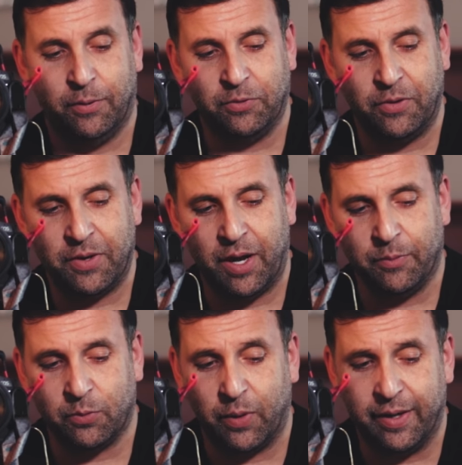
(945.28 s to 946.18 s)
Also
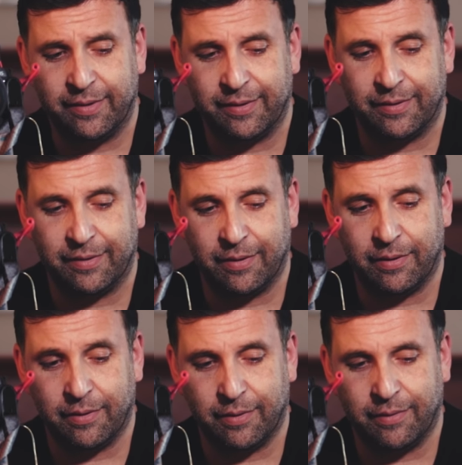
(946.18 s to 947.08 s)
comes with
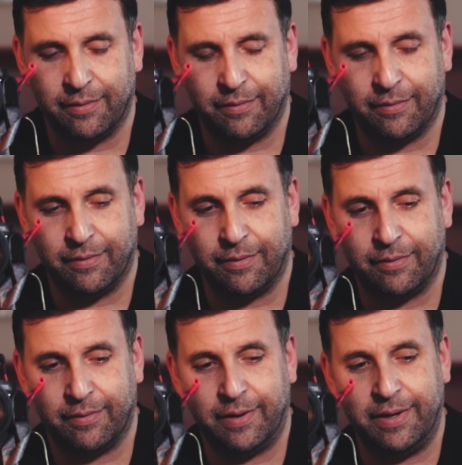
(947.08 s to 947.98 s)

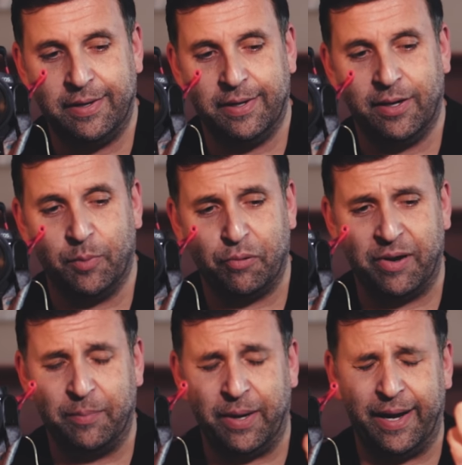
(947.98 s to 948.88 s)
a
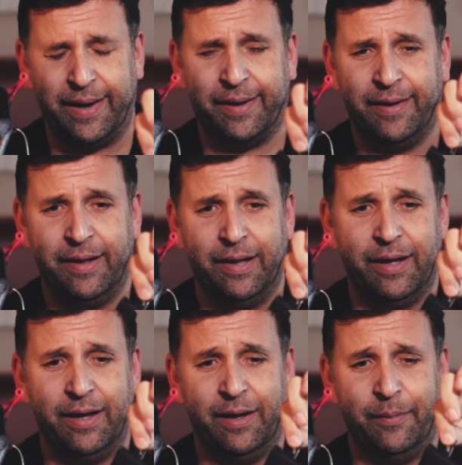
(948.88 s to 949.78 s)
neoprene bag.
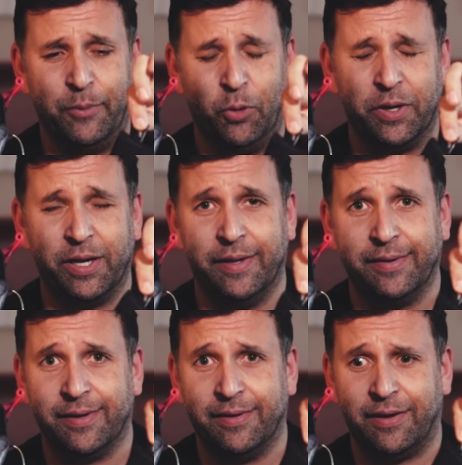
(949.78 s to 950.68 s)
I'm holding like
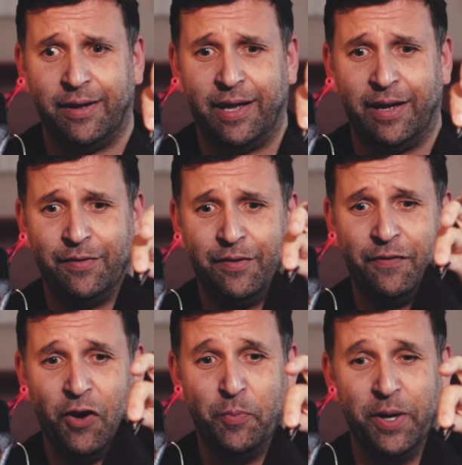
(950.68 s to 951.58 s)
this because I have a
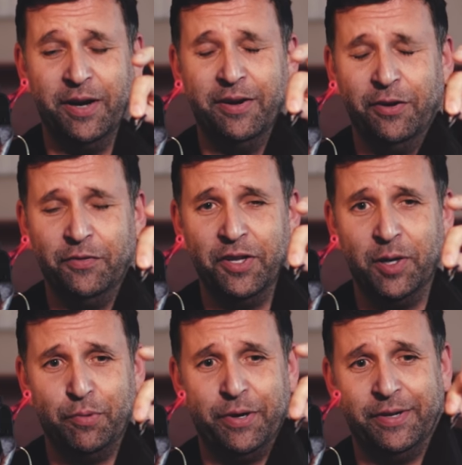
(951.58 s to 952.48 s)
phobia of
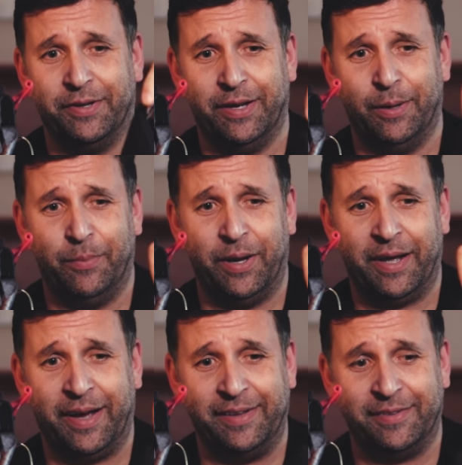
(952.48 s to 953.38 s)
neoprene. Um, I
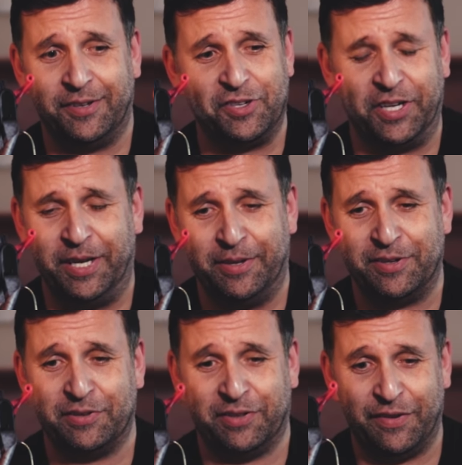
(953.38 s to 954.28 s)
hate touching it, it
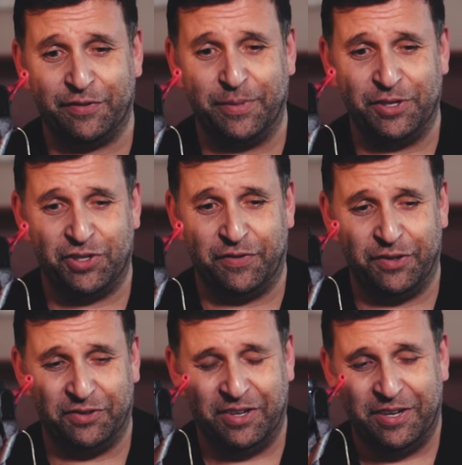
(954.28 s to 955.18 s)
just gives me shivers.